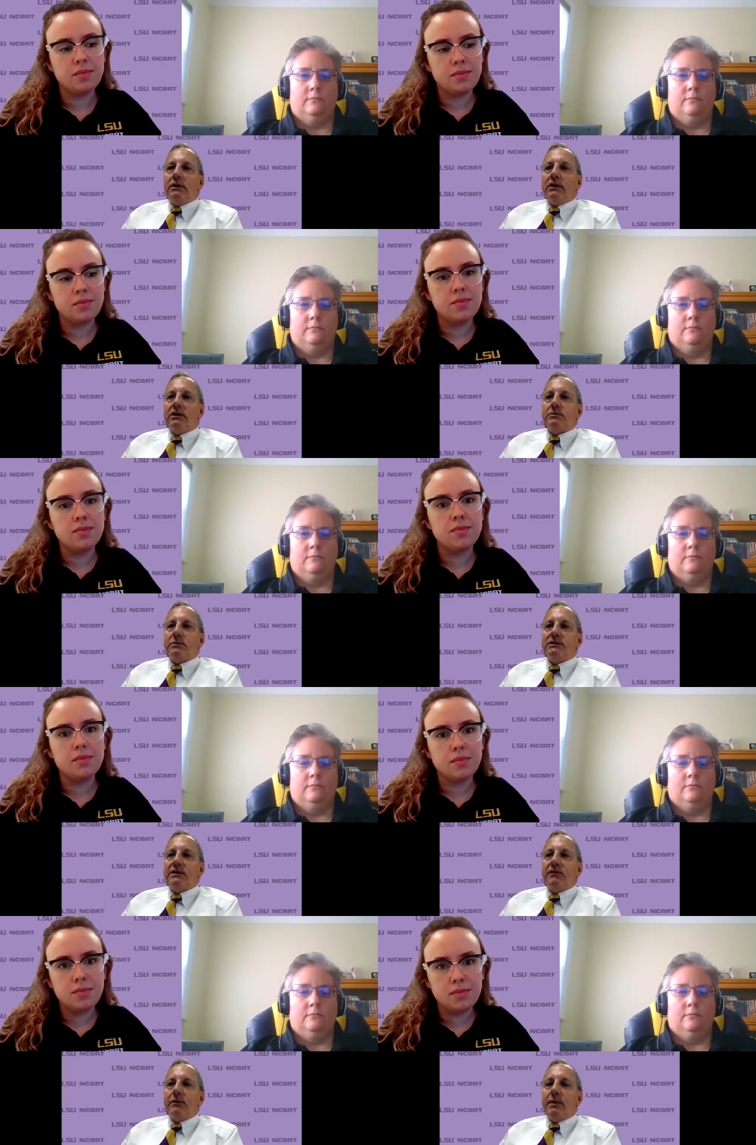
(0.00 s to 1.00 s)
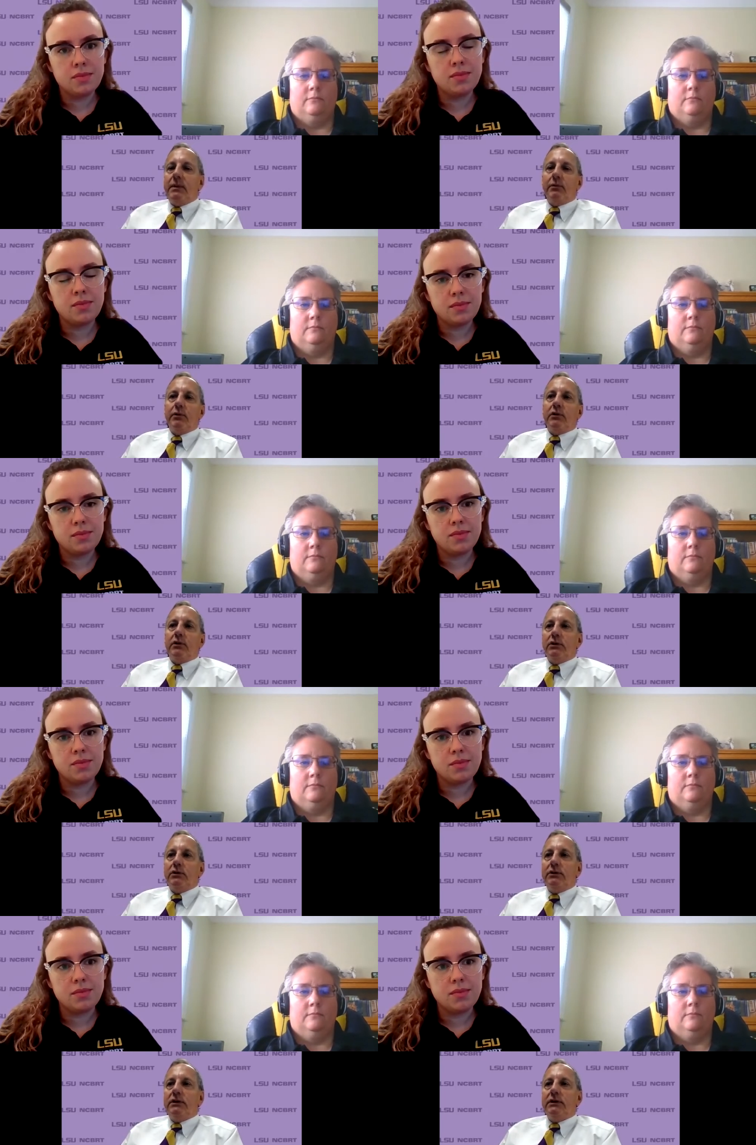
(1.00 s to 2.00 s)
Speaker 1: Uh, specific people are
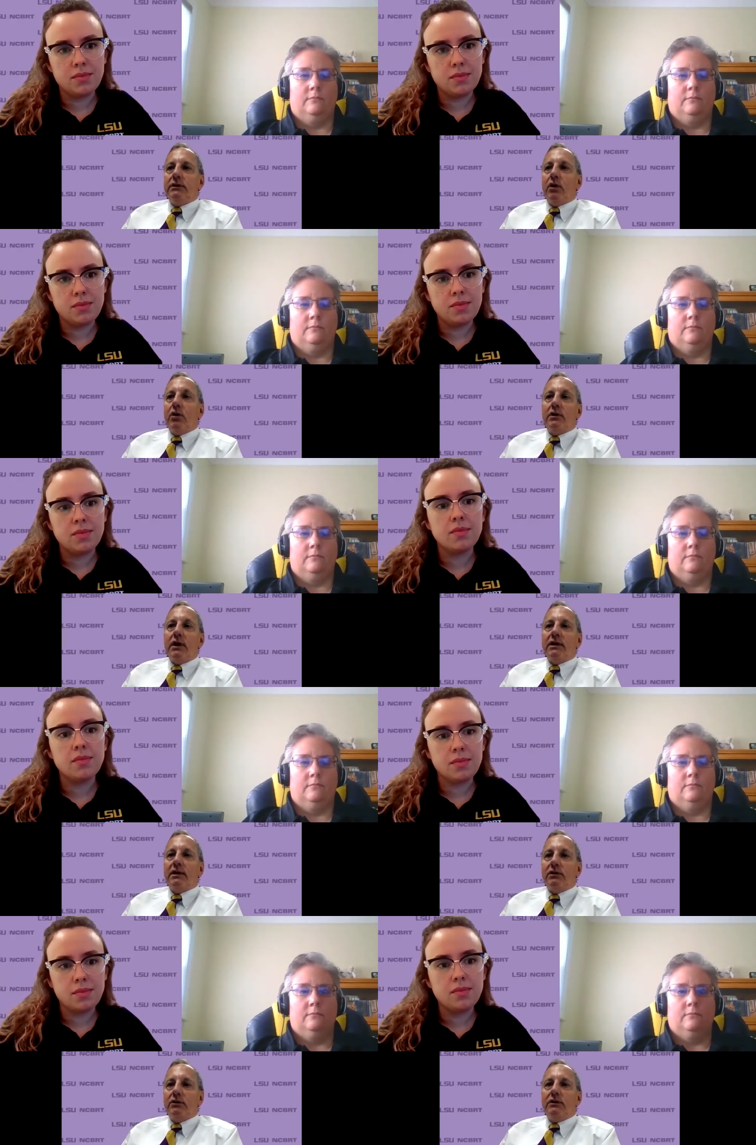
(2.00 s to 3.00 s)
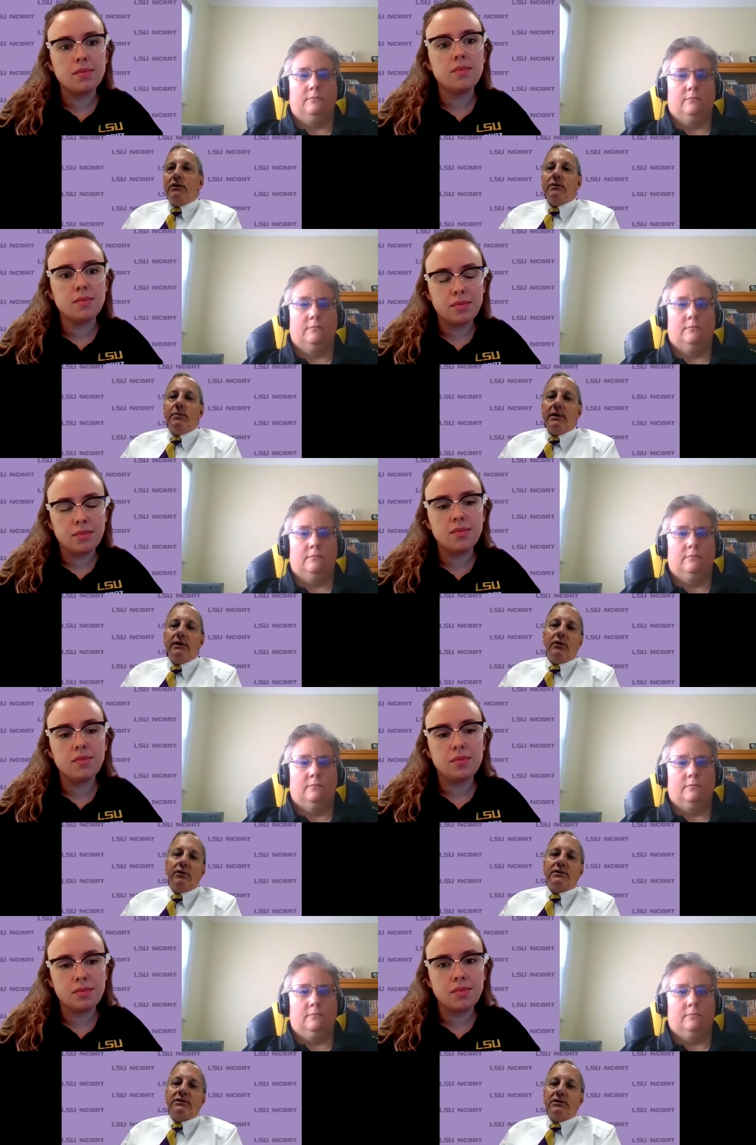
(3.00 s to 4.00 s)
included or not included depending on
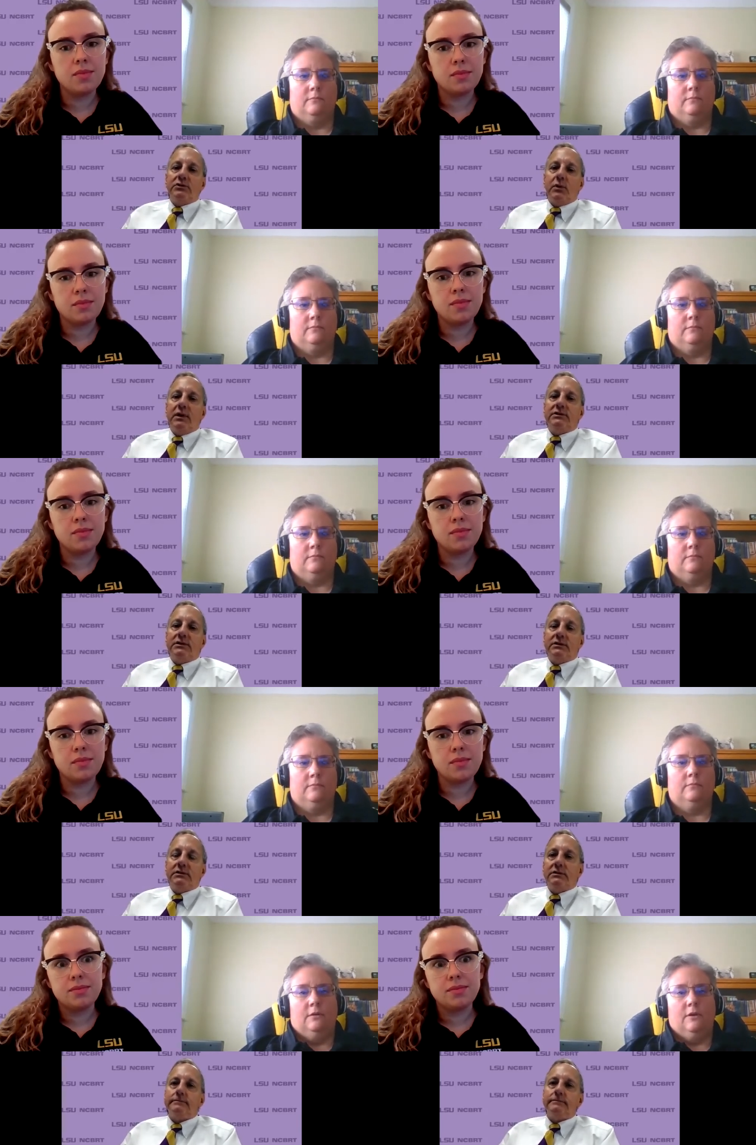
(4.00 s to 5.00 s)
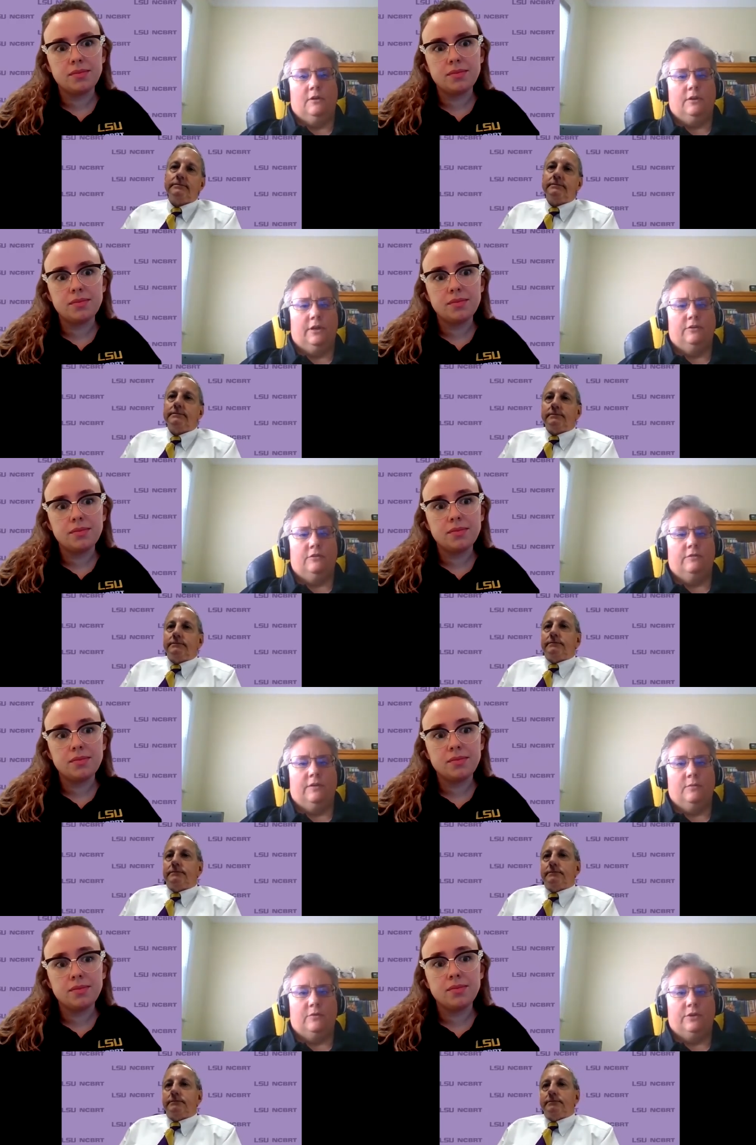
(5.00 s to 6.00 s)
the situation.
Speaker 2: Our continuity of
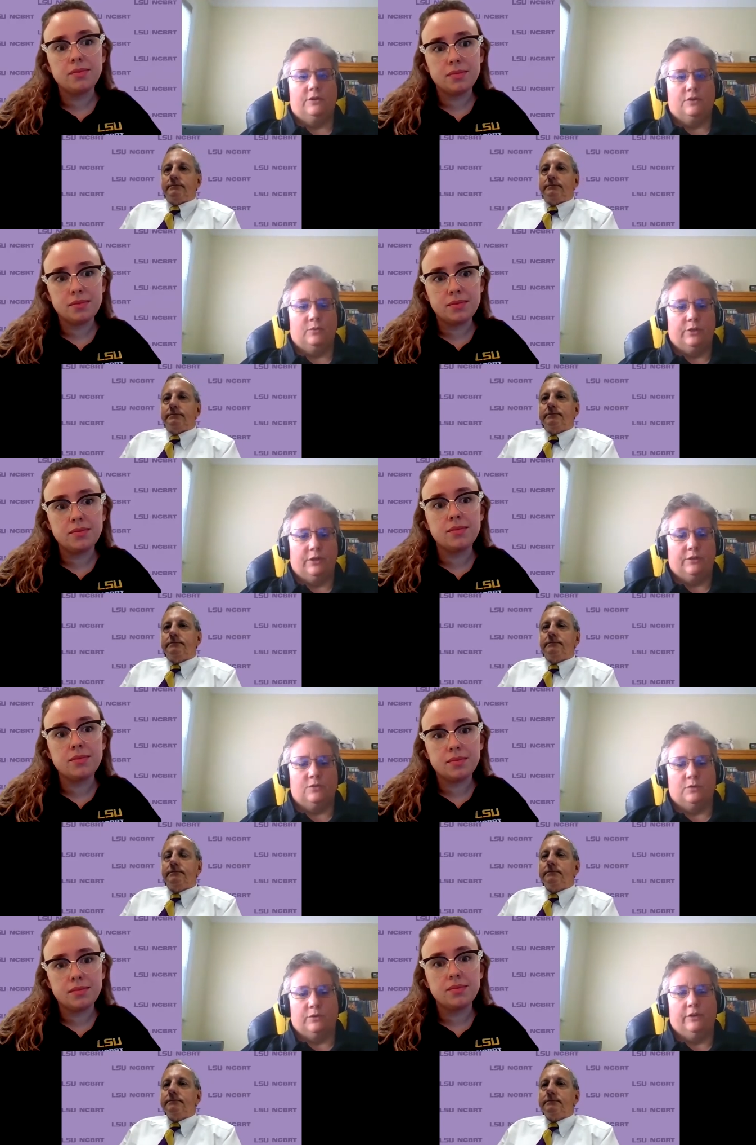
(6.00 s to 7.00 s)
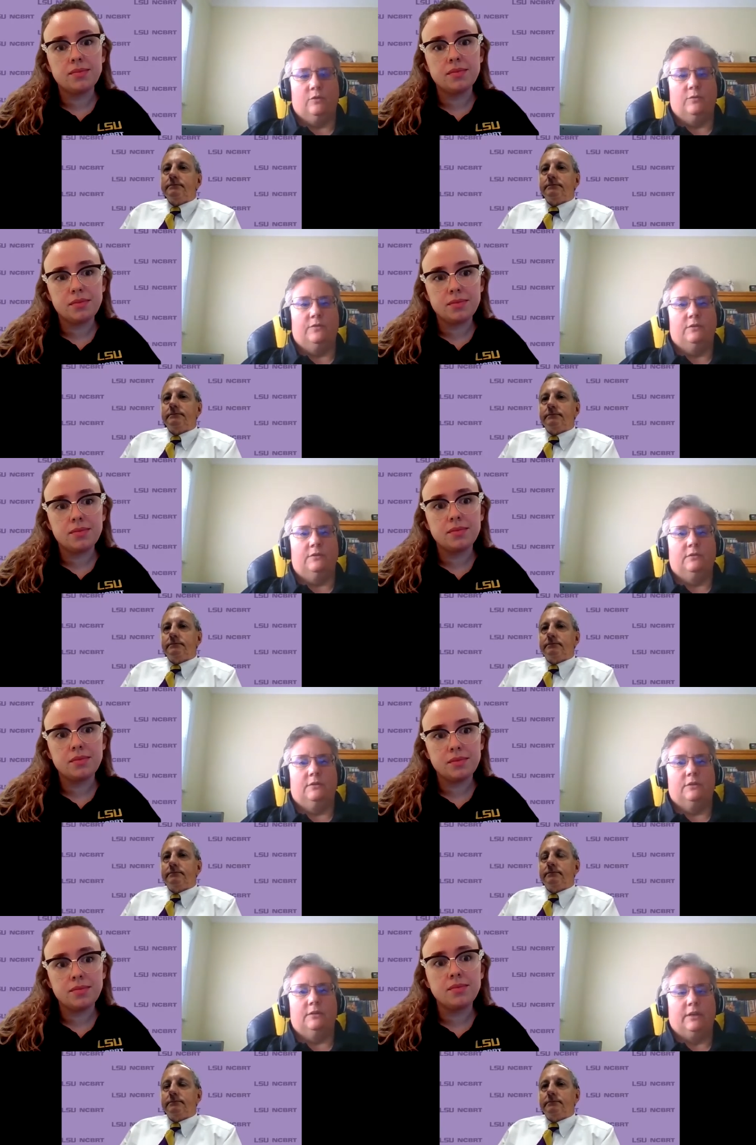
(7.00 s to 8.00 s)
operation plans were helpful.
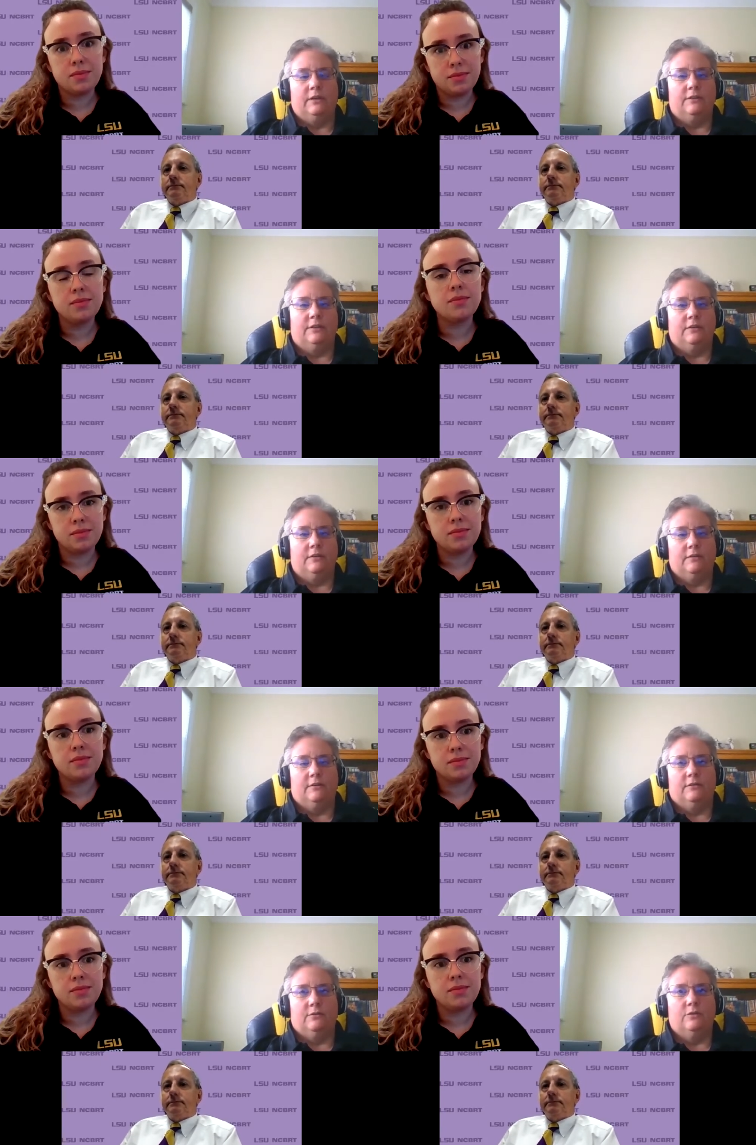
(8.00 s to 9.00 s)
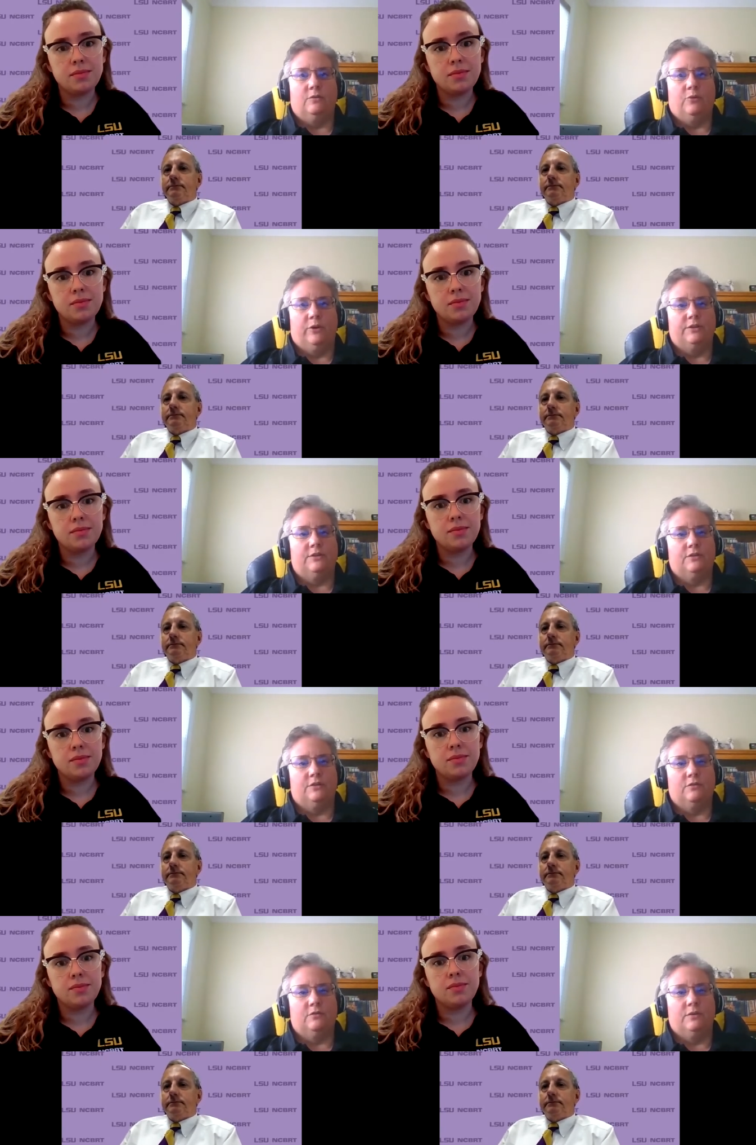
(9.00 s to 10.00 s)
I, I think through the
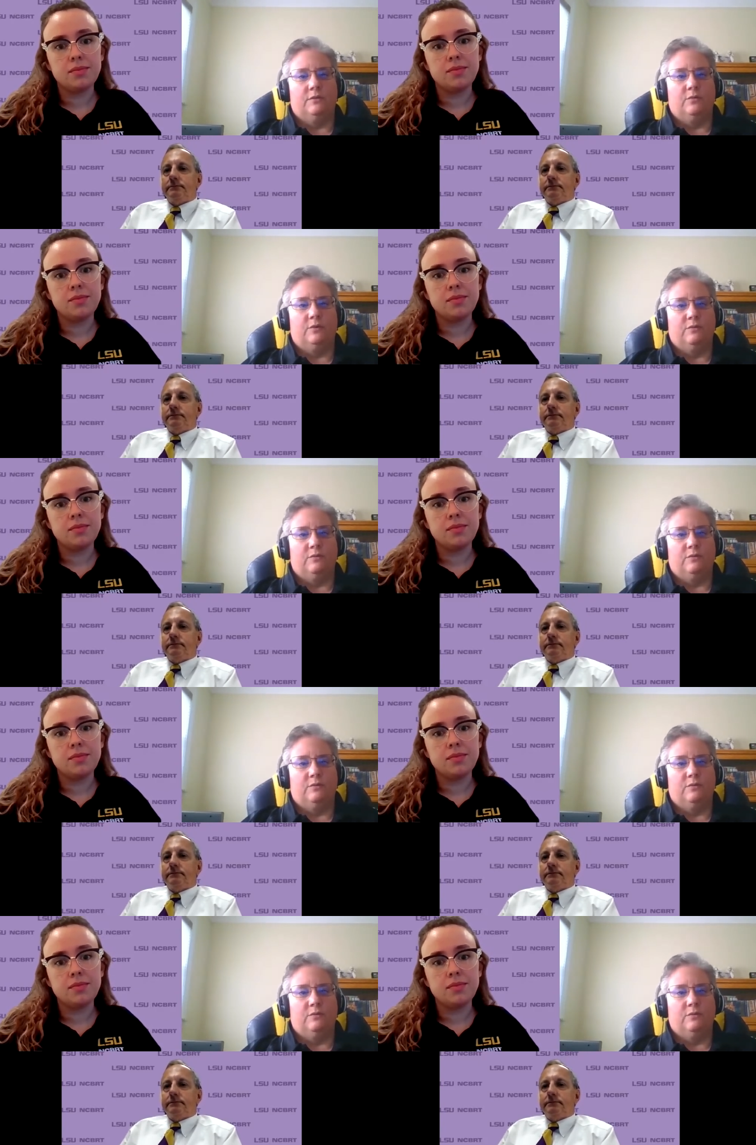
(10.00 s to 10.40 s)
process, though, we, we